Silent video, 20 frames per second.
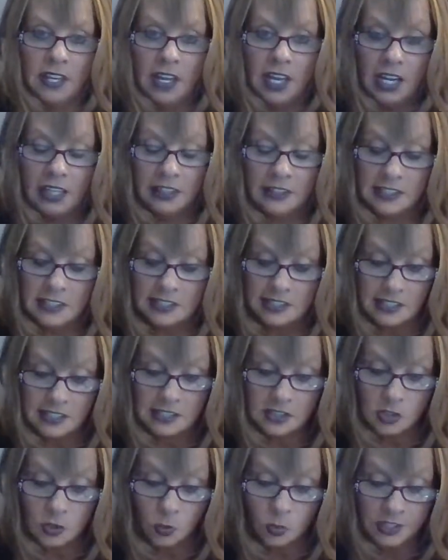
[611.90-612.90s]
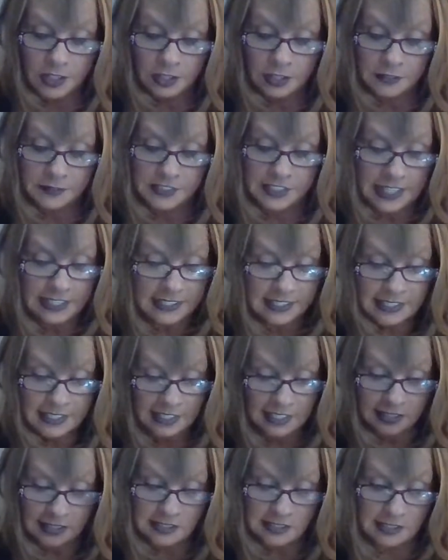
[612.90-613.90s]
And this is the Wheel of
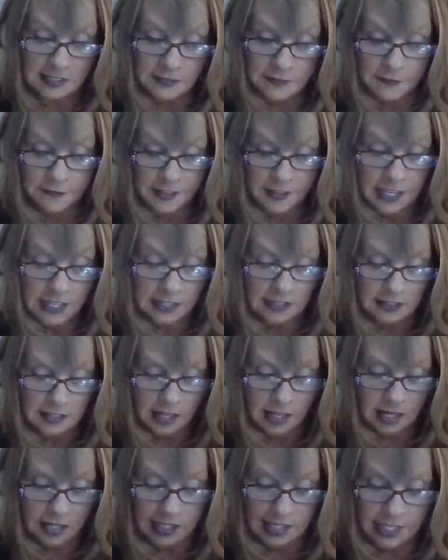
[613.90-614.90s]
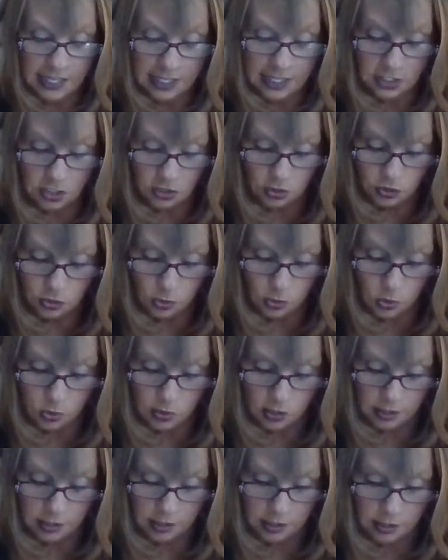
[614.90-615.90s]
Destiny. This is fate knocking at your
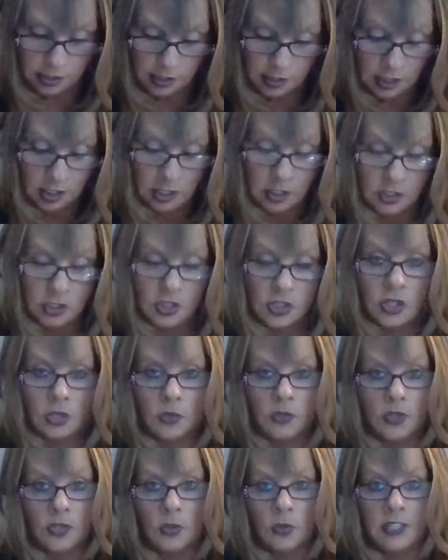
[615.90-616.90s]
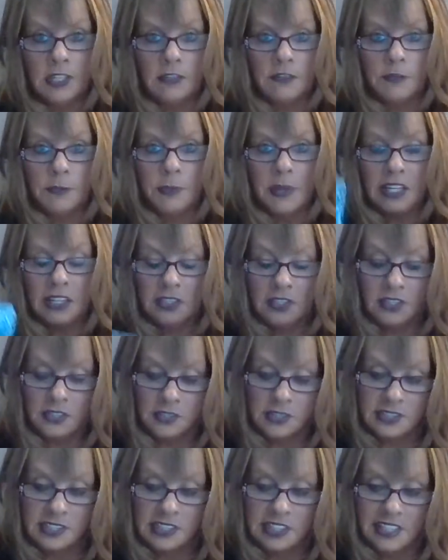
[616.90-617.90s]
door. So the Queen of
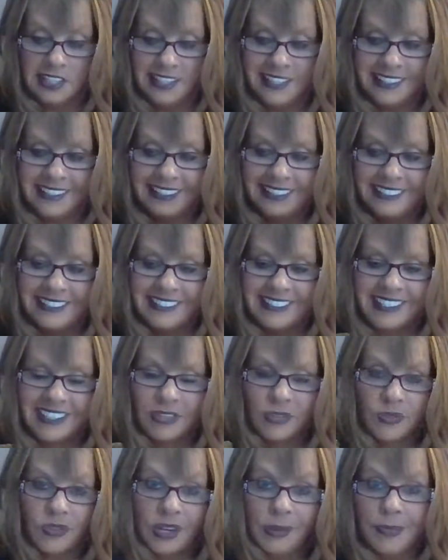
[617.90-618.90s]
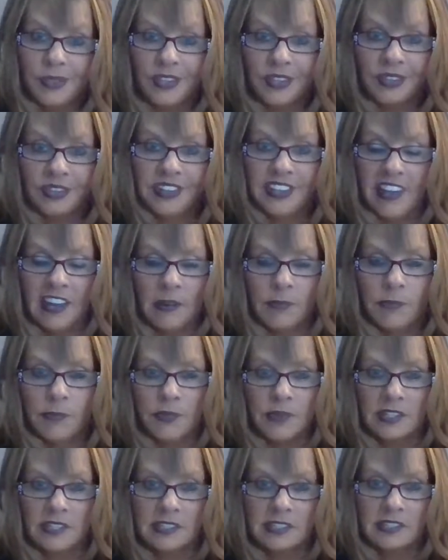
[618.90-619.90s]
Pentacles is right below the
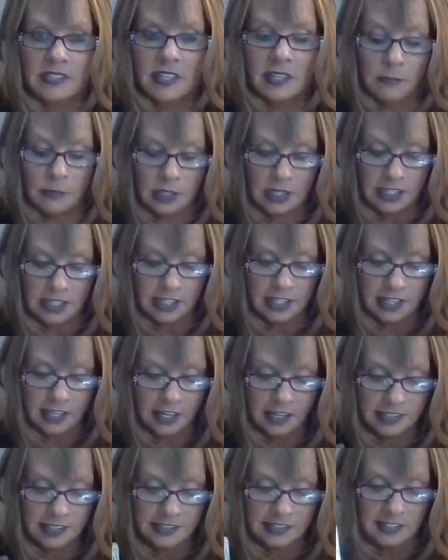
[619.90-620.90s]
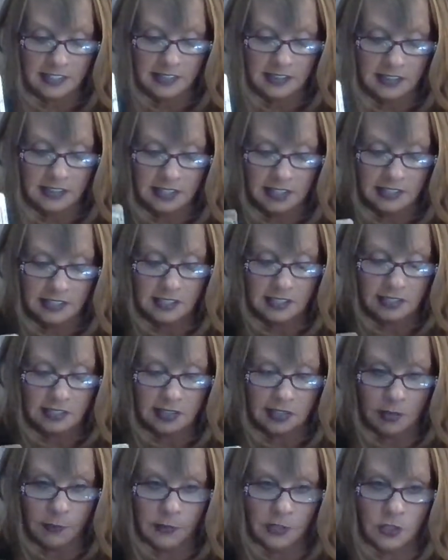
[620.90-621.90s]
Empress in my eyes. And this is
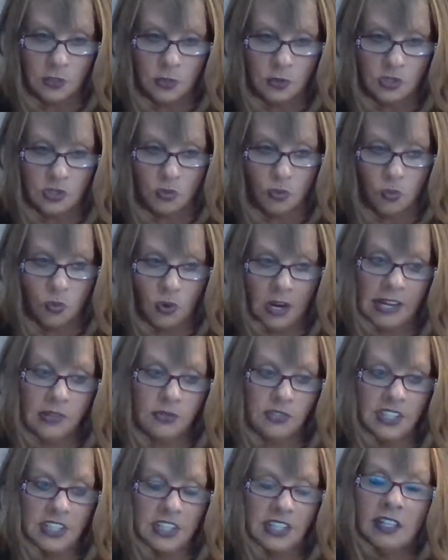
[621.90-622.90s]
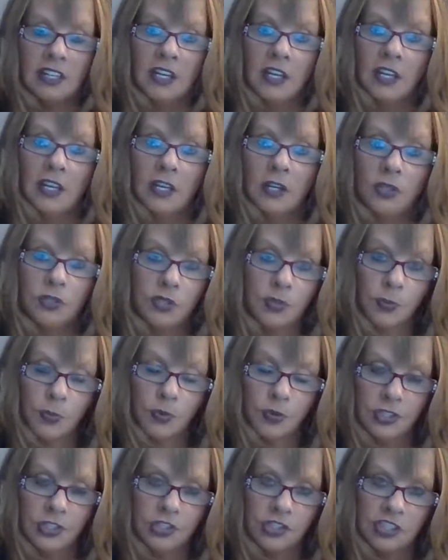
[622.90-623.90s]
somebody who's grounded, who's
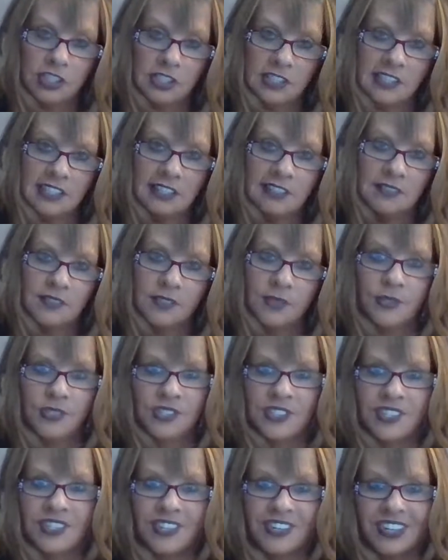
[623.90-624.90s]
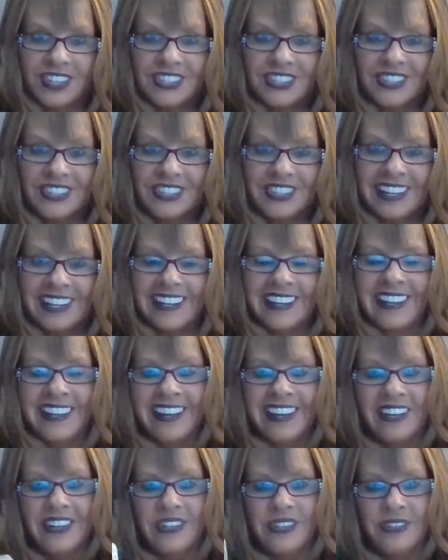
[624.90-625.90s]
appreciative, who's nurturing,
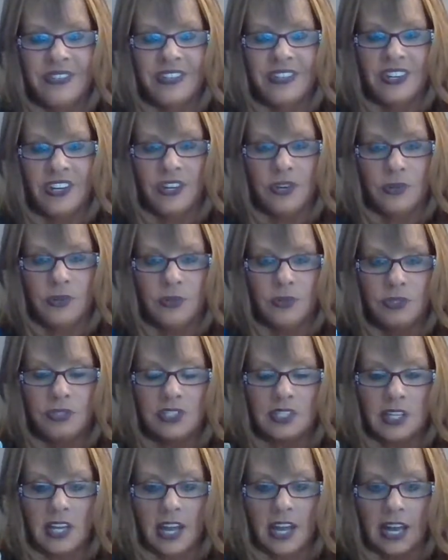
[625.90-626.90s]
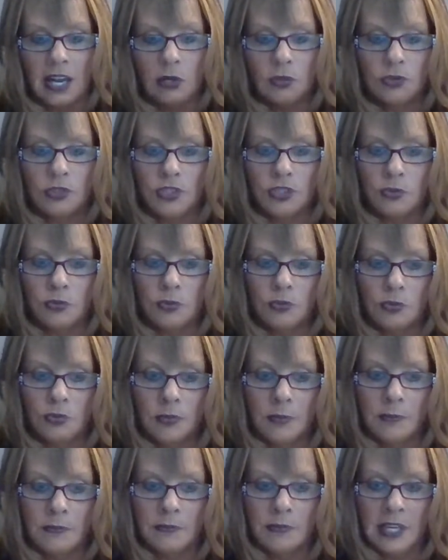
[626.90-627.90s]
who knows how to
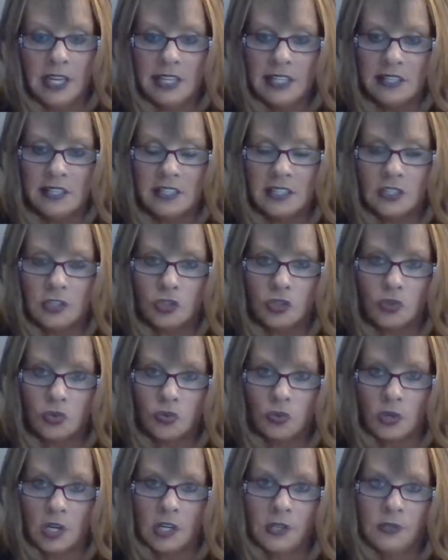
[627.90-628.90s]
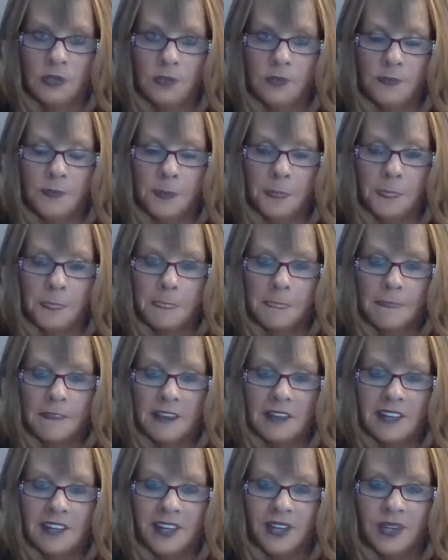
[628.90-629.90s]
make things grow,
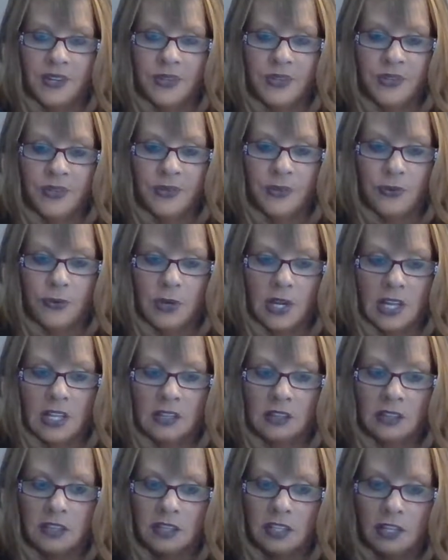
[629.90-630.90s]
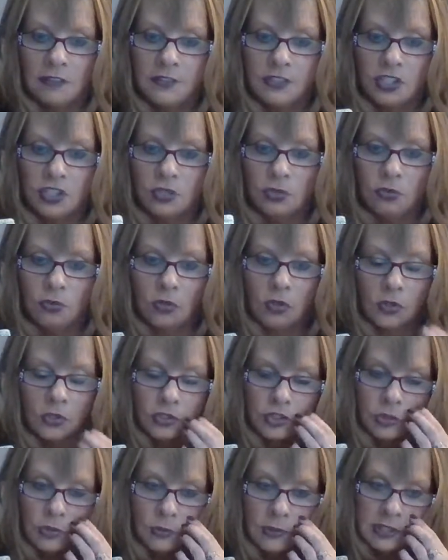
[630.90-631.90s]
who loves to
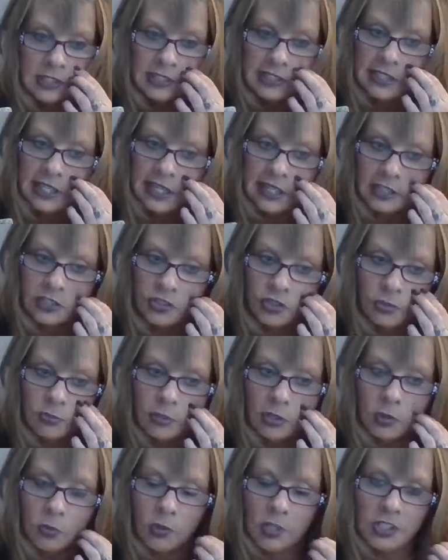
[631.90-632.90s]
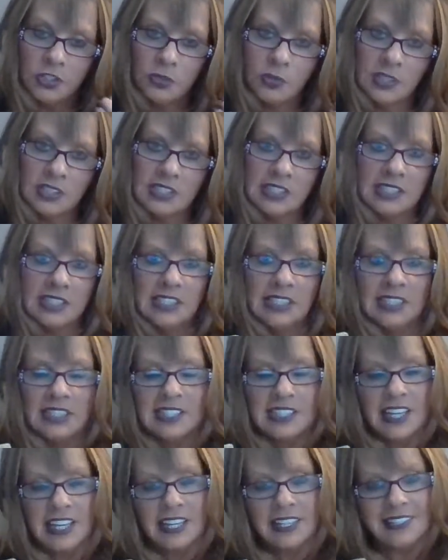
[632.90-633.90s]
nurture with the tangible, what you can see,
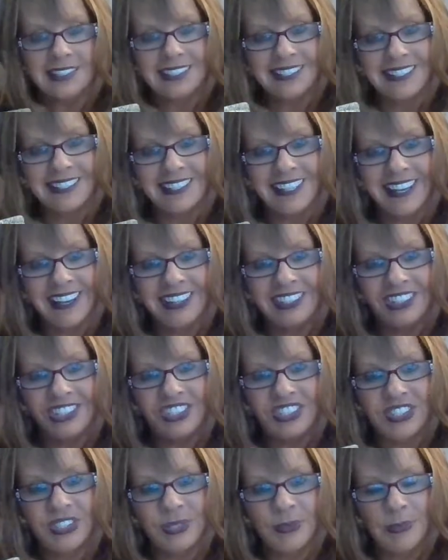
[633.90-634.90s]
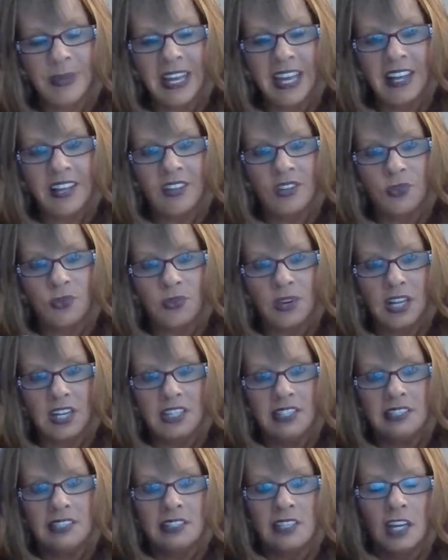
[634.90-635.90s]
taste, touch, smell,
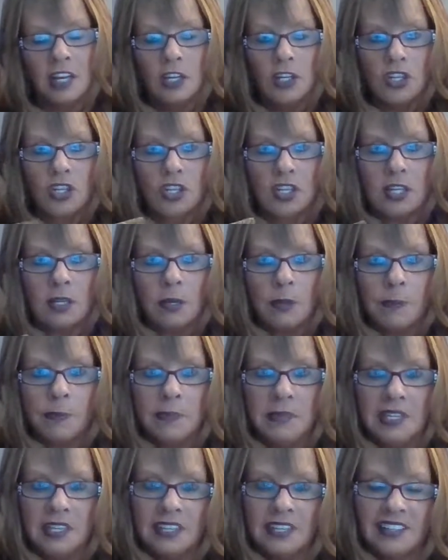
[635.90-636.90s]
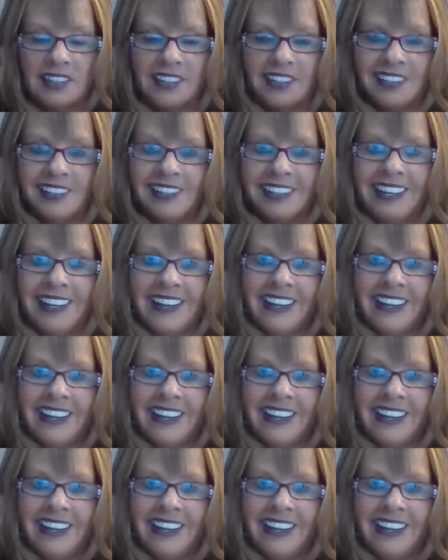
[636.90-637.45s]
right? Cooking a meal,